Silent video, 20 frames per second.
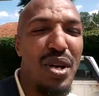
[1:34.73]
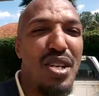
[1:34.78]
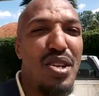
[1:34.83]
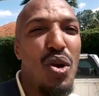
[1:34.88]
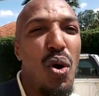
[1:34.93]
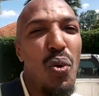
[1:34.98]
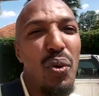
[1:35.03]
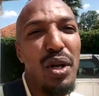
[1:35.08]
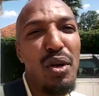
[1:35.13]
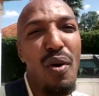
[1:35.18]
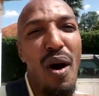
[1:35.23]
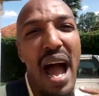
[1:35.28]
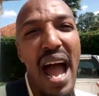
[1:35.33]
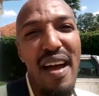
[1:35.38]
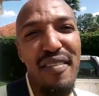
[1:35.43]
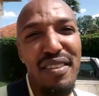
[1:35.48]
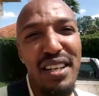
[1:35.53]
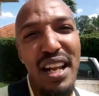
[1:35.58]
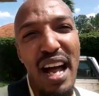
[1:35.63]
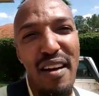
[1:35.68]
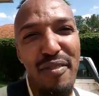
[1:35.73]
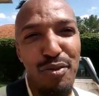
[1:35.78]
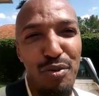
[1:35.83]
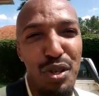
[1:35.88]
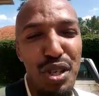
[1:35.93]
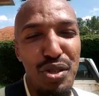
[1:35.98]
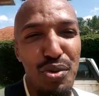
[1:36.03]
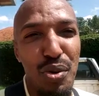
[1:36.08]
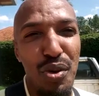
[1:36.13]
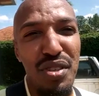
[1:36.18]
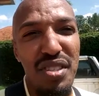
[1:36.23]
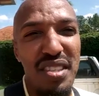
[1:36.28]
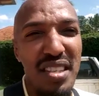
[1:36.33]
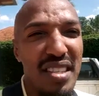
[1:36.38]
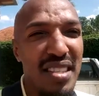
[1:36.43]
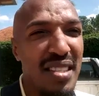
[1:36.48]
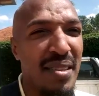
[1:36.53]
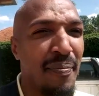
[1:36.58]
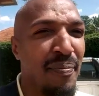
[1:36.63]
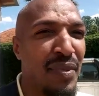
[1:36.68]
We know we don't have enough
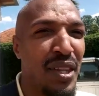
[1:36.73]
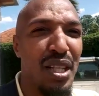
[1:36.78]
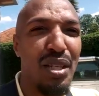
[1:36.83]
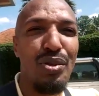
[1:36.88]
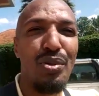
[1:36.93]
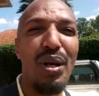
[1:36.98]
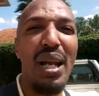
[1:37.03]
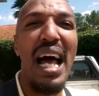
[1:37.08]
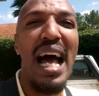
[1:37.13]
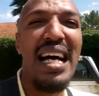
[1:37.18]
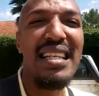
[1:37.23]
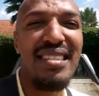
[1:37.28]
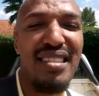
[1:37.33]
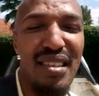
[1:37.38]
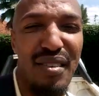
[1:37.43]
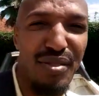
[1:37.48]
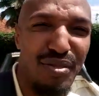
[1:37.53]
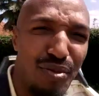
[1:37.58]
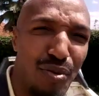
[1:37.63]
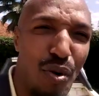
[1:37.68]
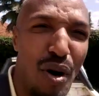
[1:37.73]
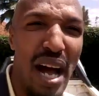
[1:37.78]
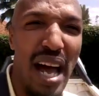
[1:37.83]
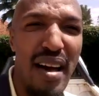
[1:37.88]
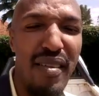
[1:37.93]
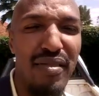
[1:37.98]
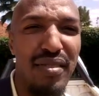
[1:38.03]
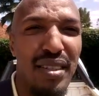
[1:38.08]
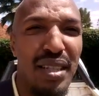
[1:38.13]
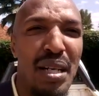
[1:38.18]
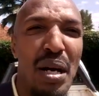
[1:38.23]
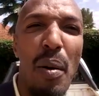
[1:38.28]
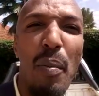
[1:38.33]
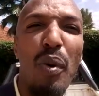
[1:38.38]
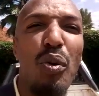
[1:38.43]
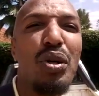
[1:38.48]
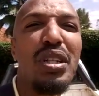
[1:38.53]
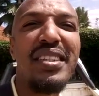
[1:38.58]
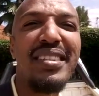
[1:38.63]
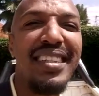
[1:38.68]
resources to last us forever,
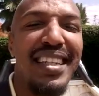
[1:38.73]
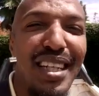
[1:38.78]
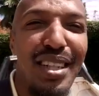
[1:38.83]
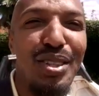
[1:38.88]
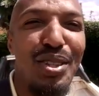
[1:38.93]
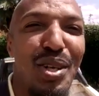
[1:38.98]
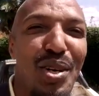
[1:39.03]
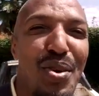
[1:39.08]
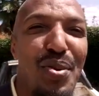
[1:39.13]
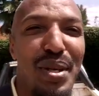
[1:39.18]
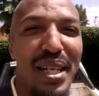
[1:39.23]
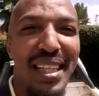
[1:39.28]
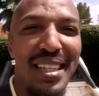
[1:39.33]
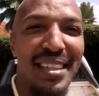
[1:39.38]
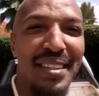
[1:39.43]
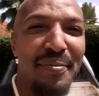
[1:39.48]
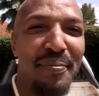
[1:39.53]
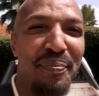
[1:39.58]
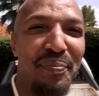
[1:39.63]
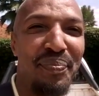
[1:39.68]
but we still do it.